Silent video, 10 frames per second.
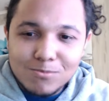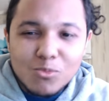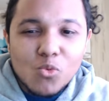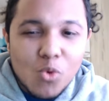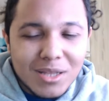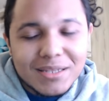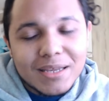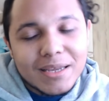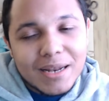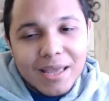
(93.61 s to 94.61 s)
one
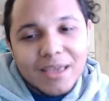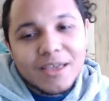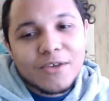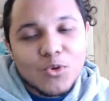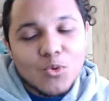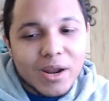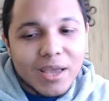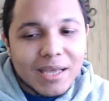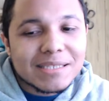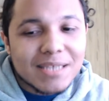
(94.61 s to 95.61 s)
day late if you want to
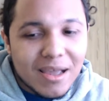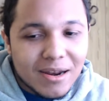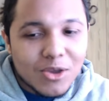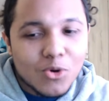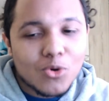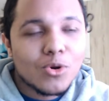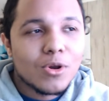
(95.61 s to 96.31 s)
get technical.